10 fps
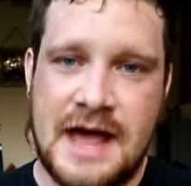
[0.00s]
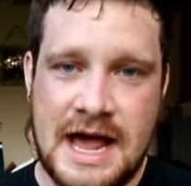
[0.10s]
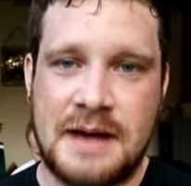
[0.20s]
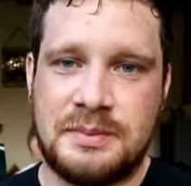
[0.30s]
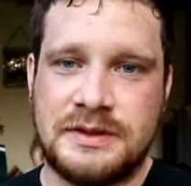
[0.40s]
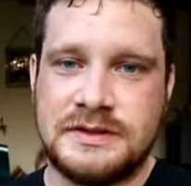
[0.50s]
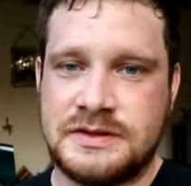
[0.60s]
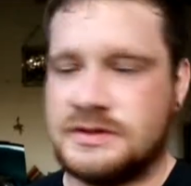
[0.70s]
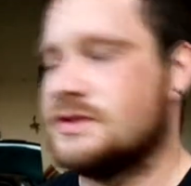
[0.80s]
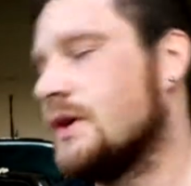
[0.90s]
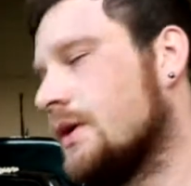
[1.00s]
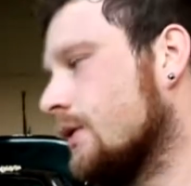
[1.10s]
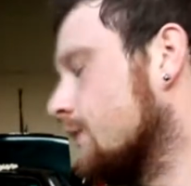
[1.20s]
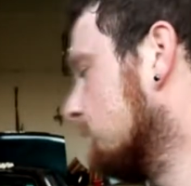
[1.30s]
happens. So